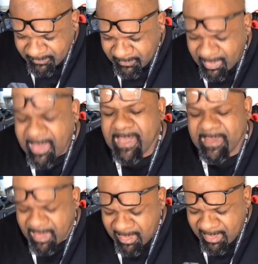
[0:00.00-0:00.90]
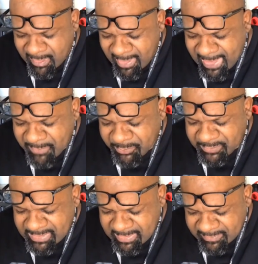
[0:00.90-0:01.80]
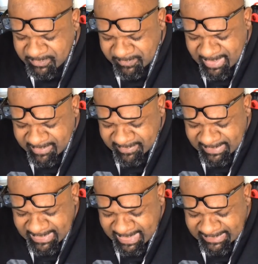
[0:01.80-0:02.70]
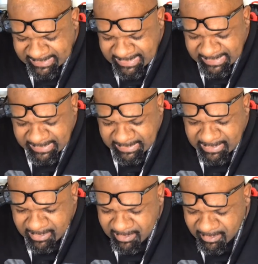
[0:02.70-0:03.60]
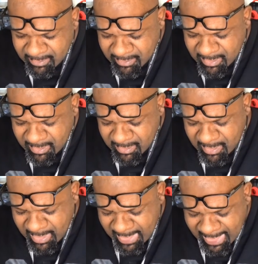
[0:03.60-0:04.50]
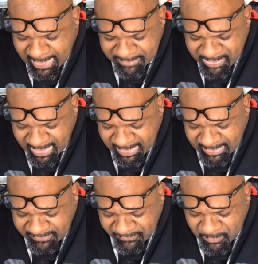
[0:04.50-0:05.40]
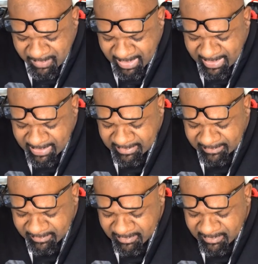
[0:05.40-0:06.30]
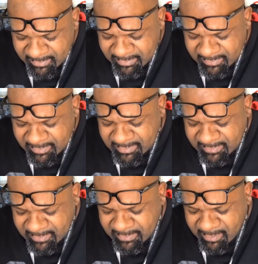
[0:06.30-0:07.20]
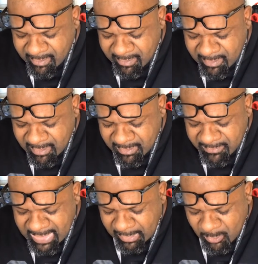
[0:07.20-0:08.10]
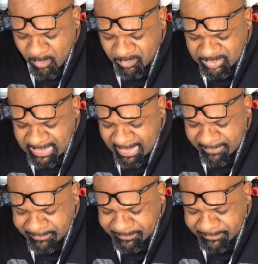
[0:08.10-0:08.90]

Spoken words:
in April 10th, 2019, I paid for mine at a local shop,